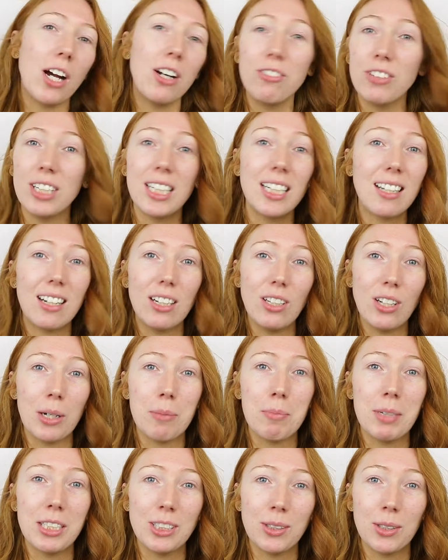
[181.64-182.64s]
I really like
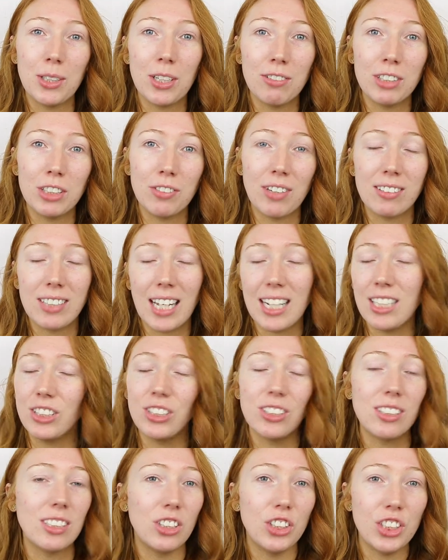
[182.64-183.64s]
light medium coverage
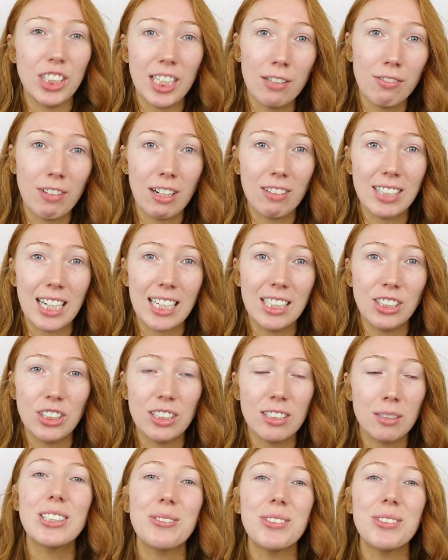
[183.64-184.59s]
foundations and sheer foundations,